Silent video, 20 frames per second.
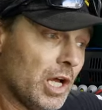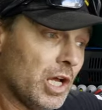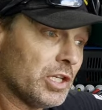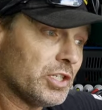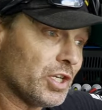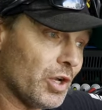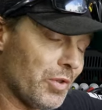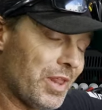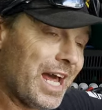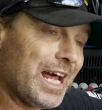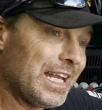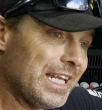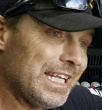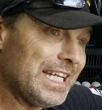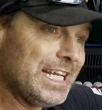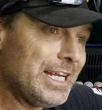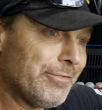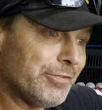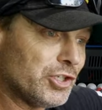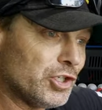So that
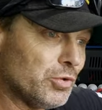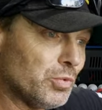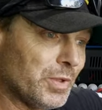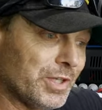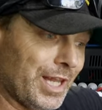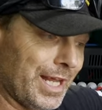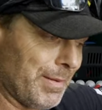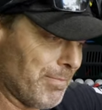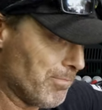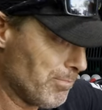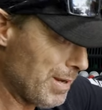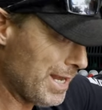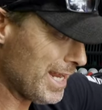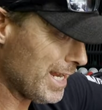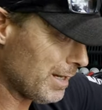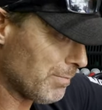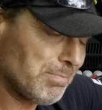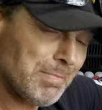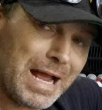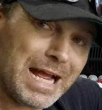leaves you with a
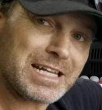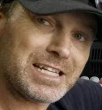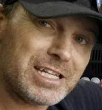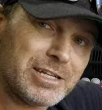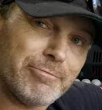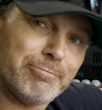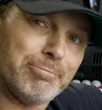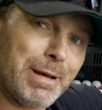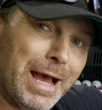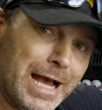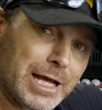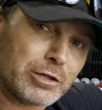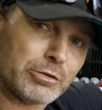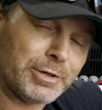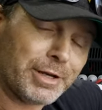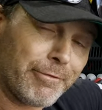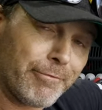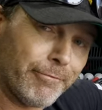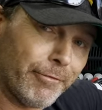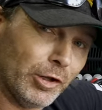big, massive
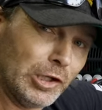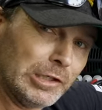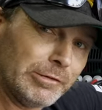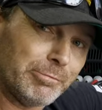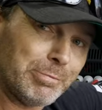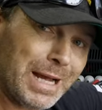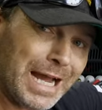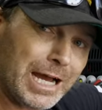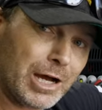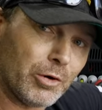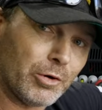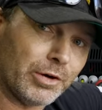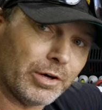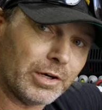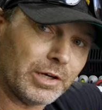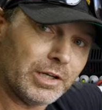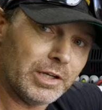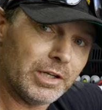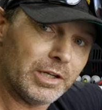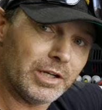battery full of
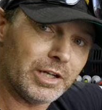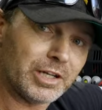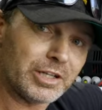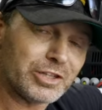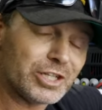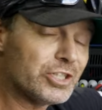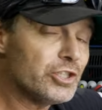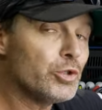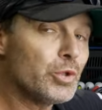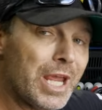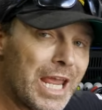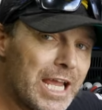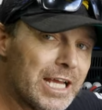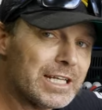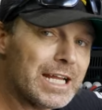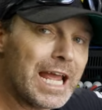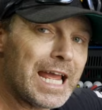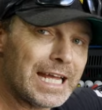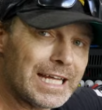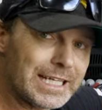power that you can't
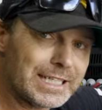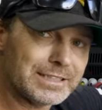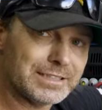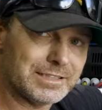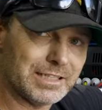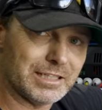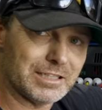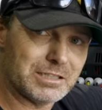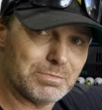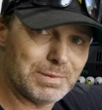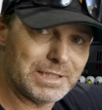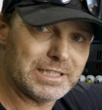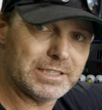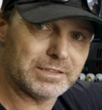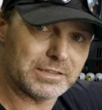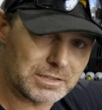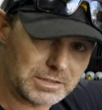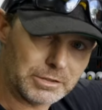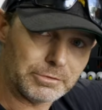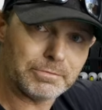access
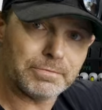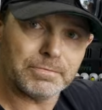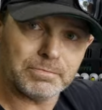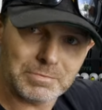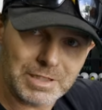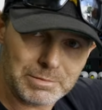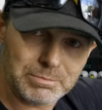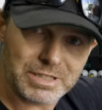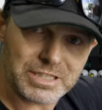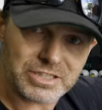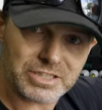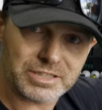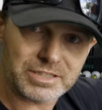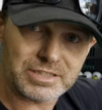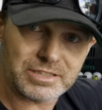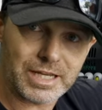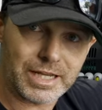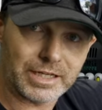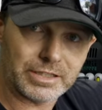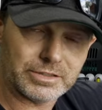because of emission
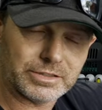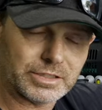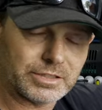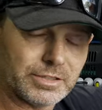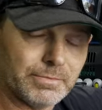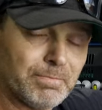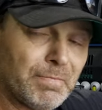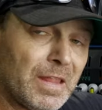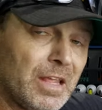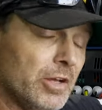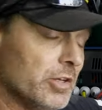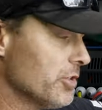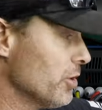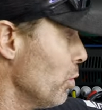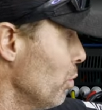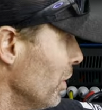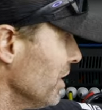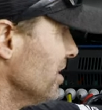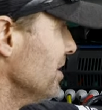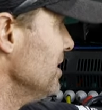standards. So
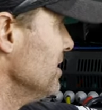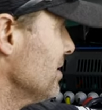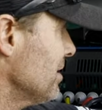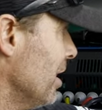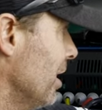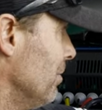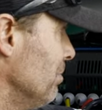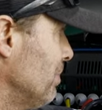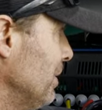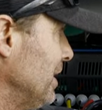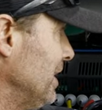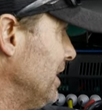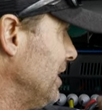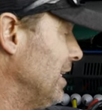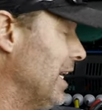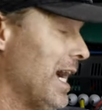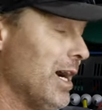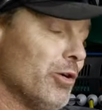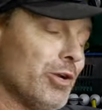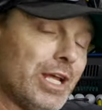what this company
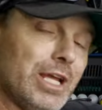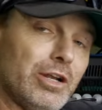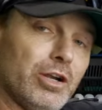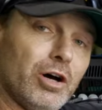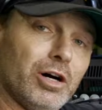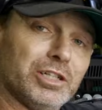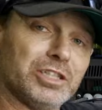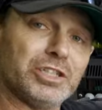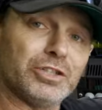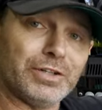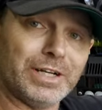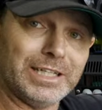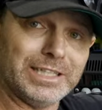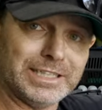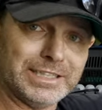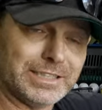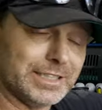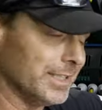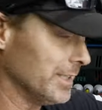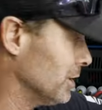out in
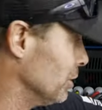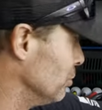Australia did